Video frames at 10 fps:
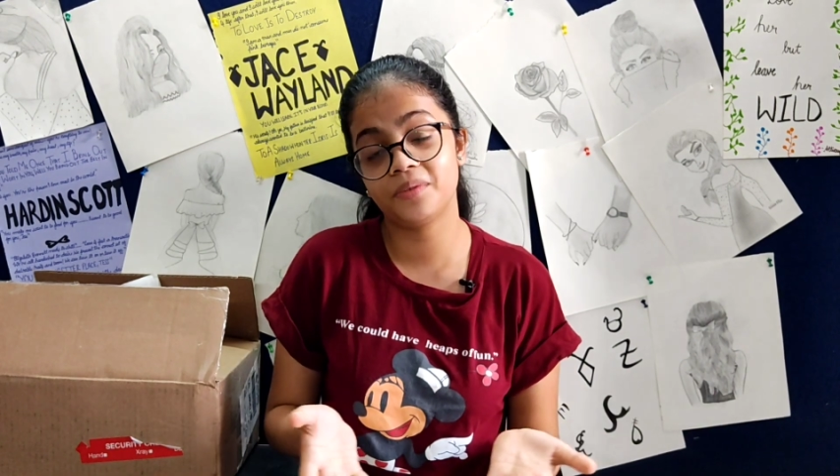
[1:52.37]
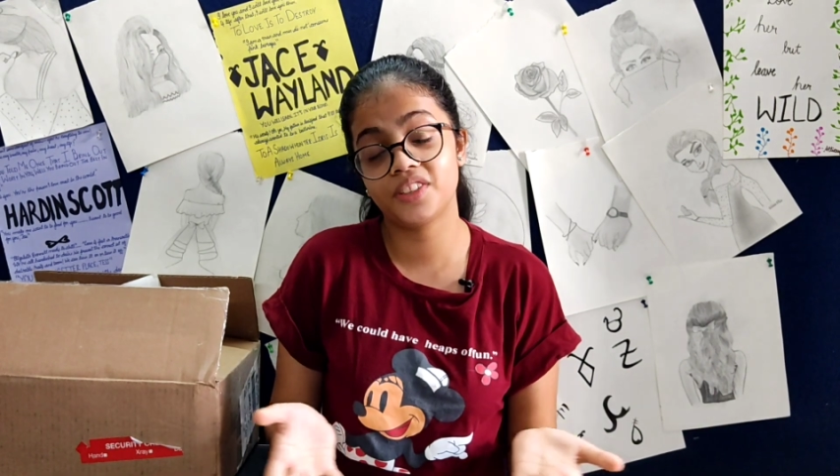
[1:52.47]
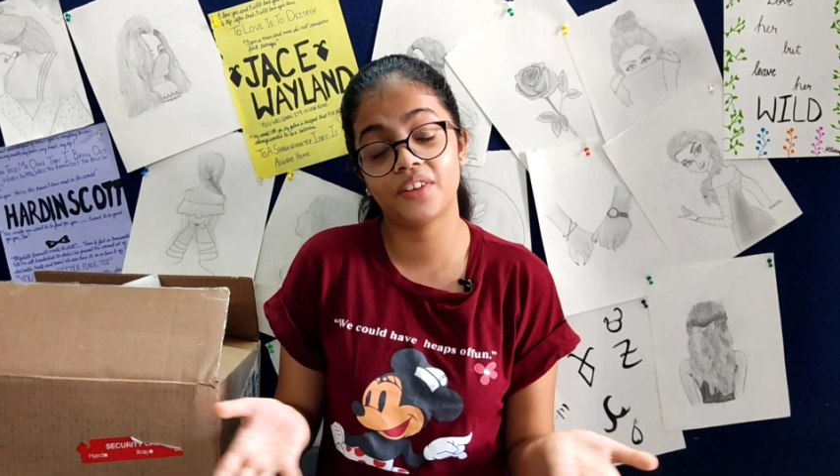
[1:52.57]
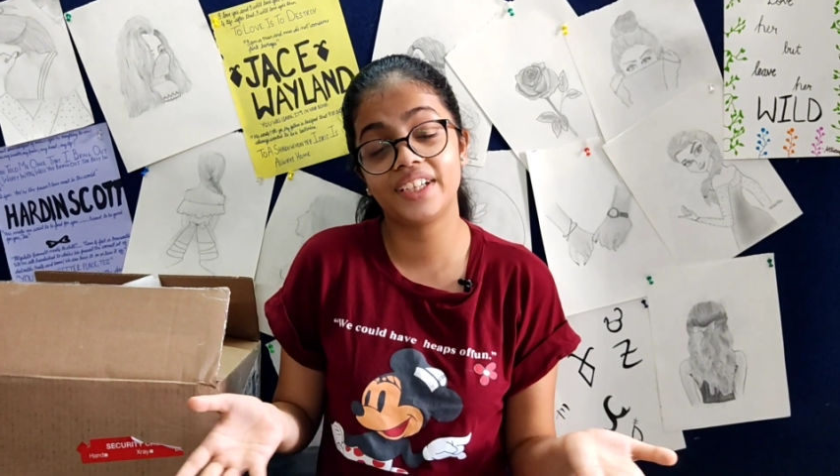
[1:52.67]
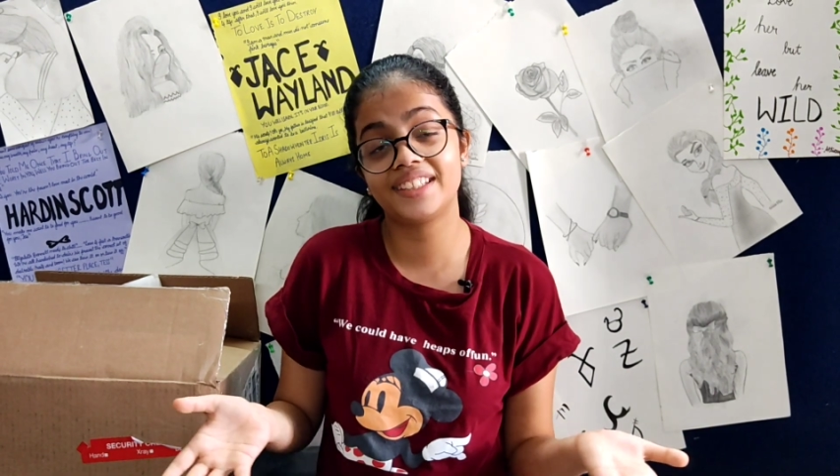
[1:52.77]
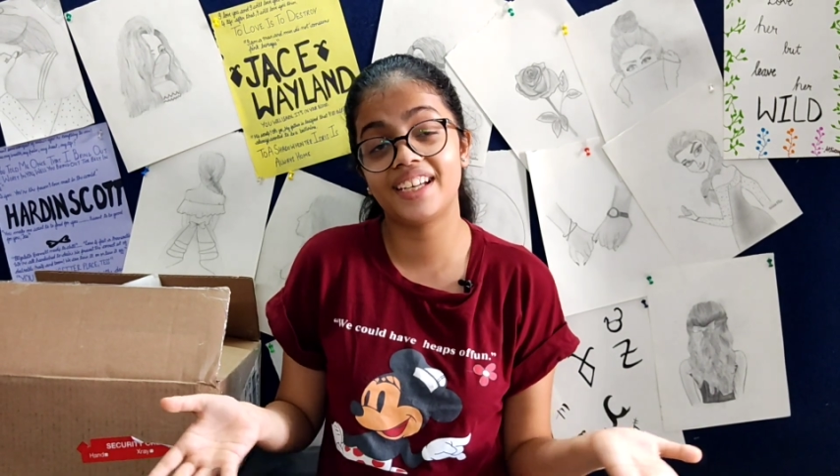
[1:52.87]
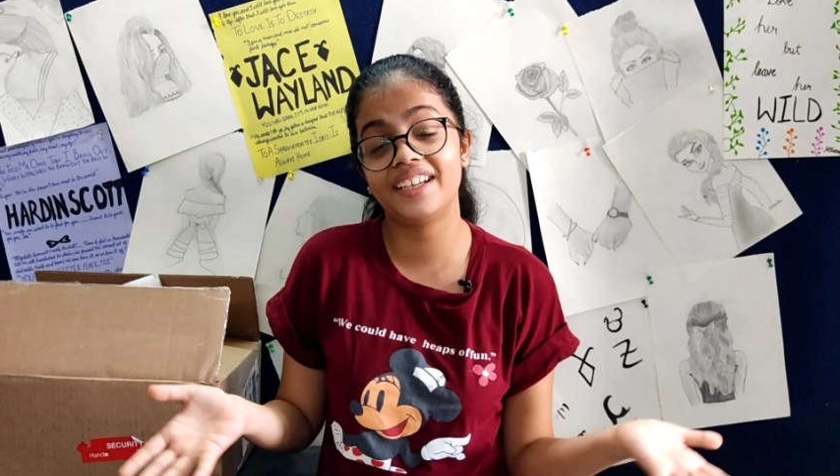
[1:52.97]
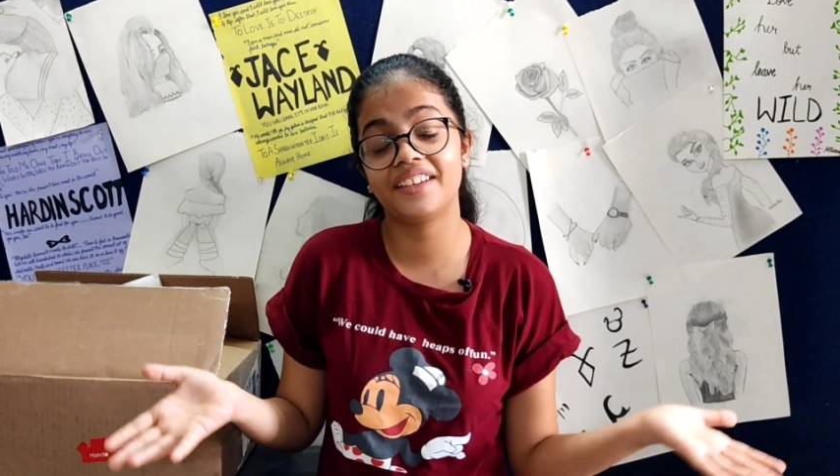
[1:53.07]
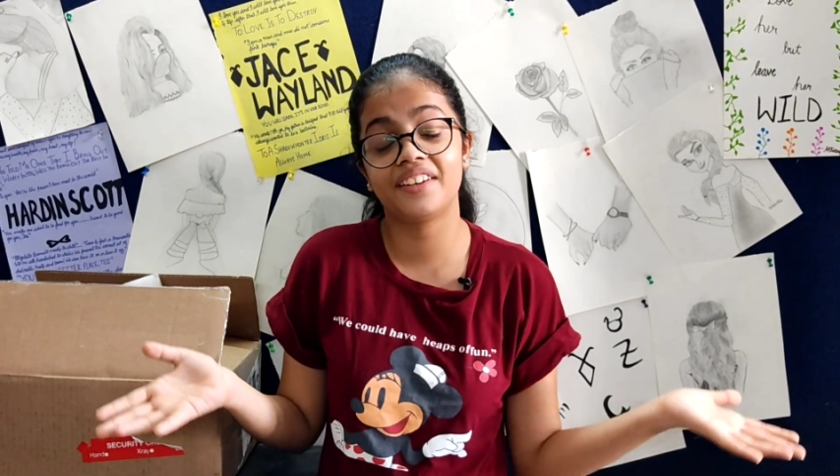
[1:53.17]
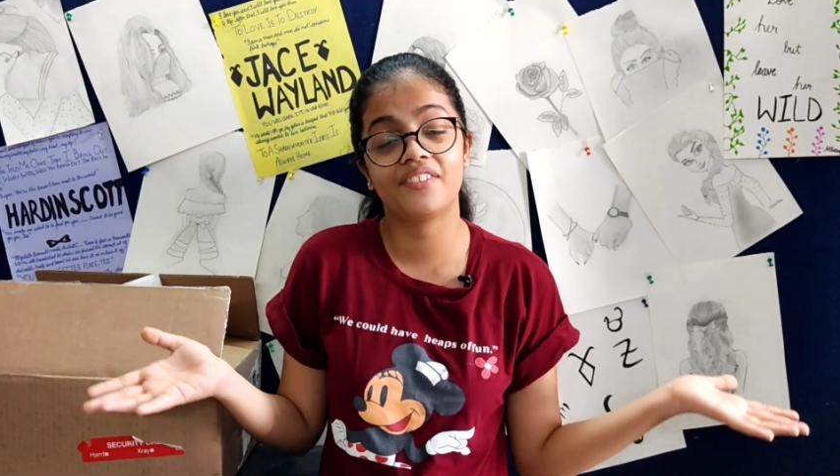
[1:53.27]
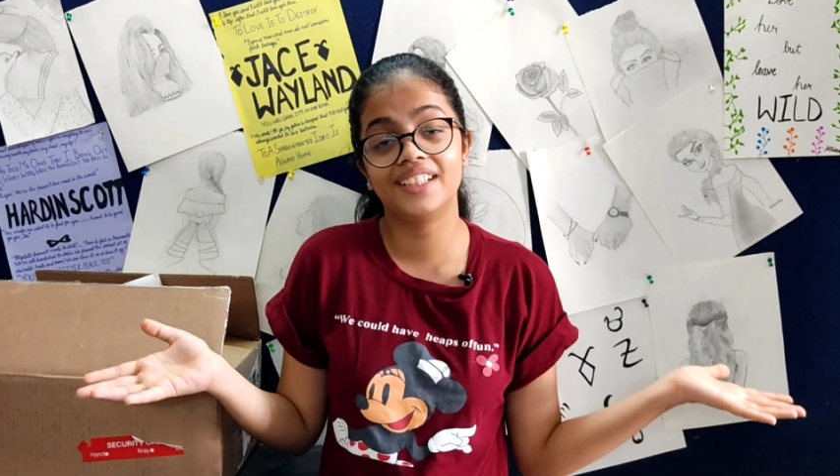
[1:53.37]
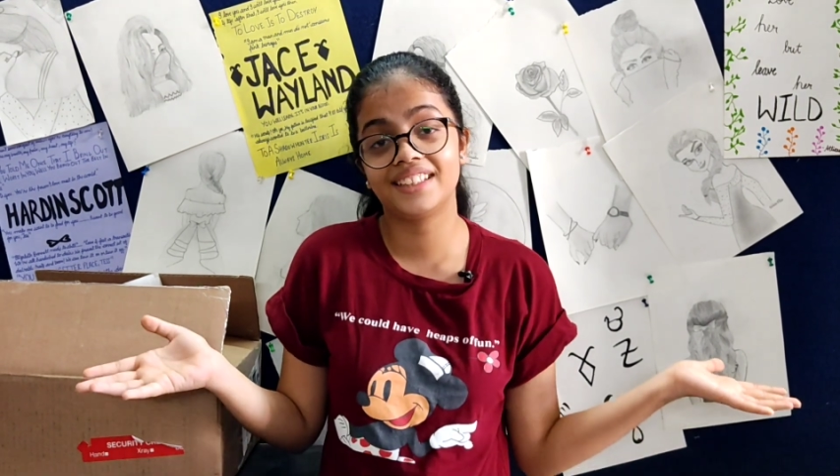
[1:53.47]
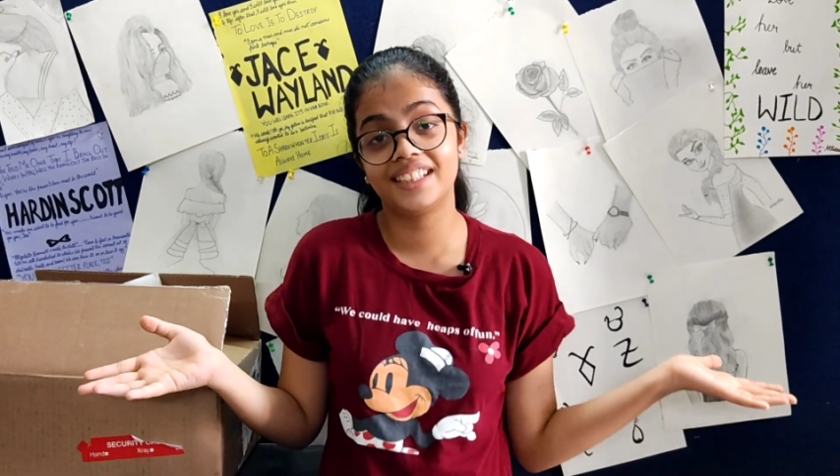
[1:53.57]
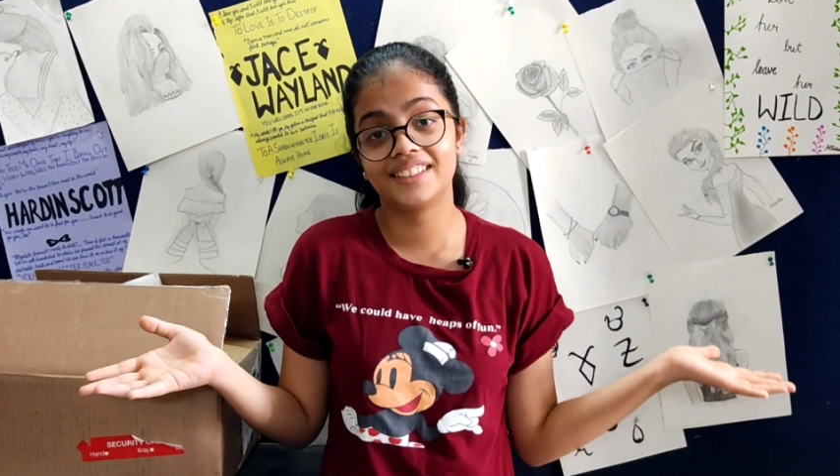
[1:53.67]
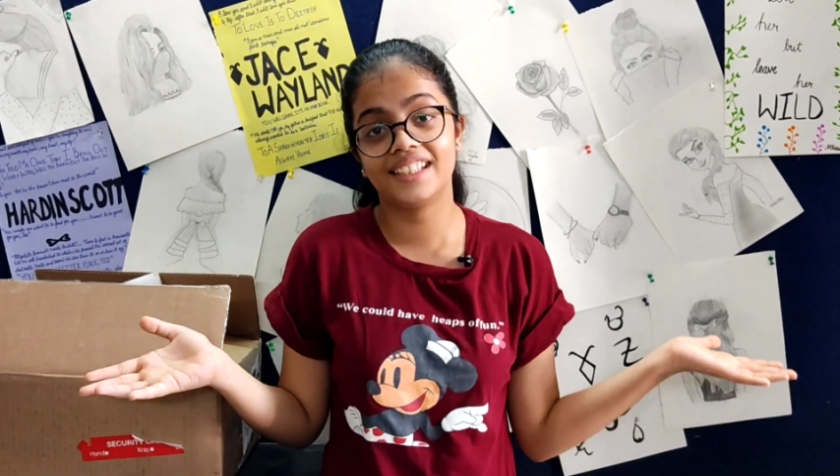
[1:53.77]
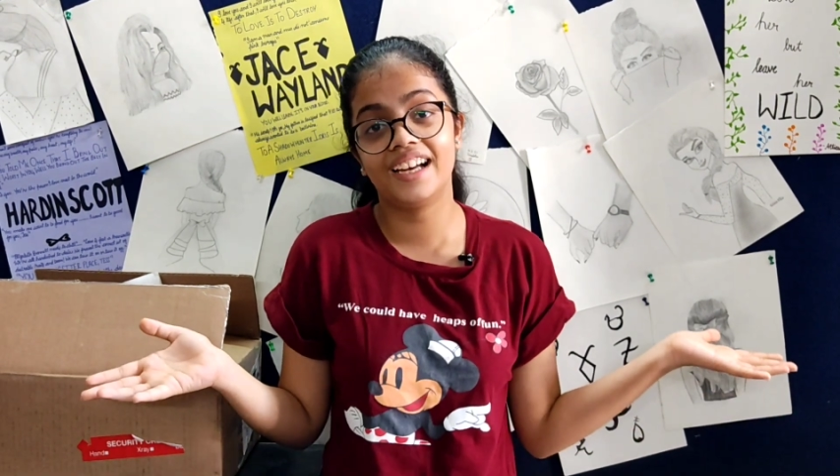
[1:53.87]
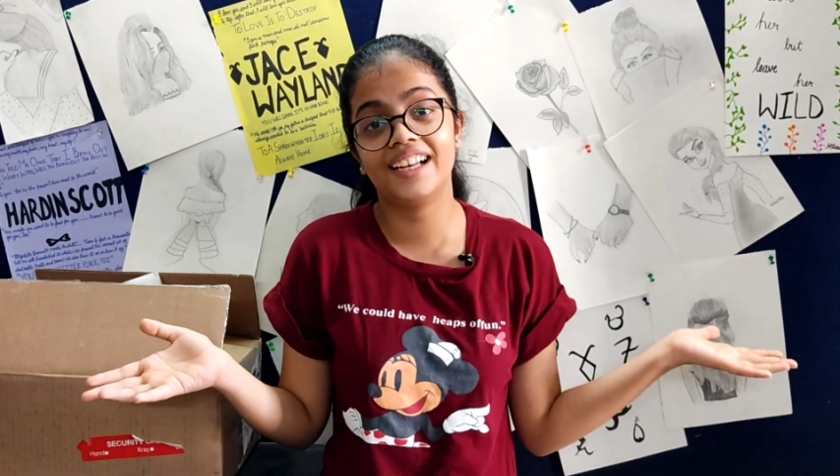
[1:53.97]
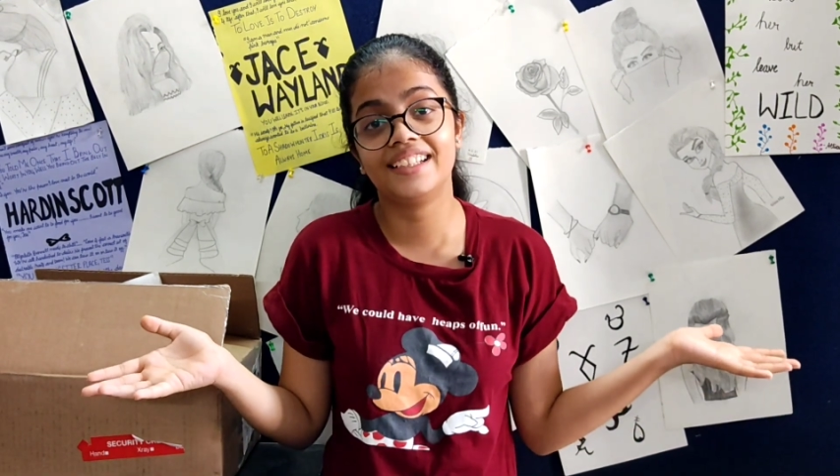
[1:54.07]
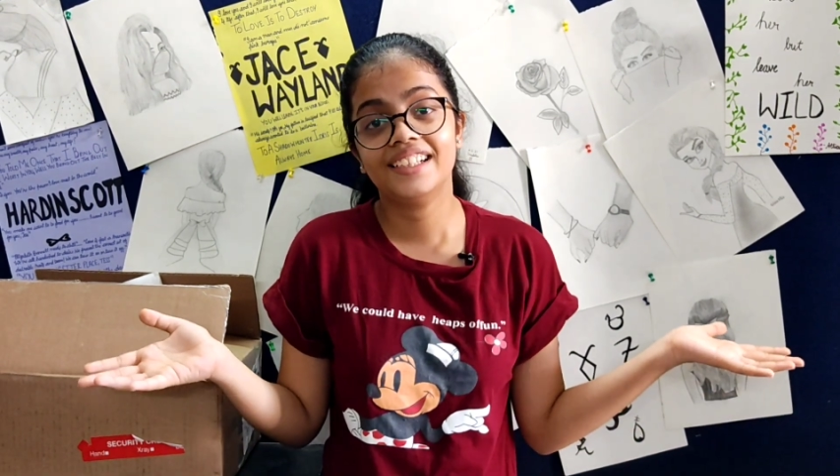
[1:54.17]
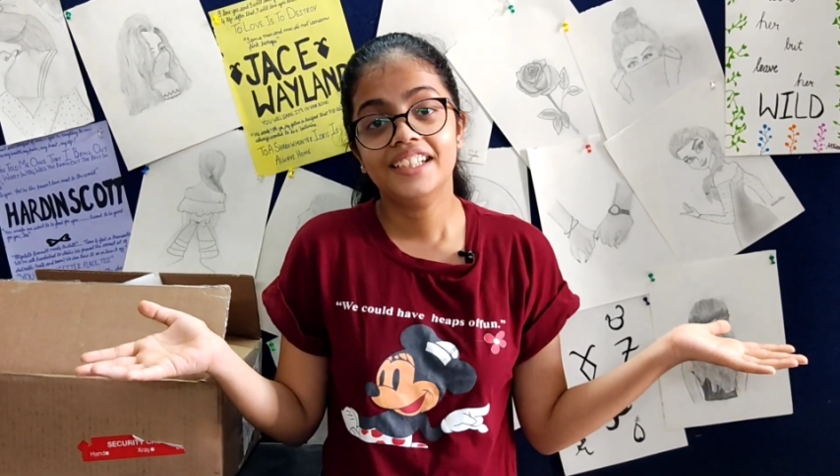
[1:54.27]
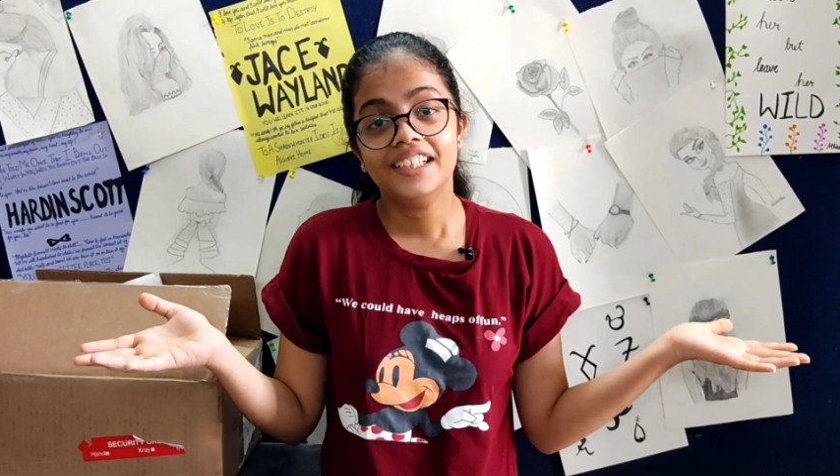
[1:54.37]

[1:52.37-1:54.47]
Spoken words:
I'm so excited and restless that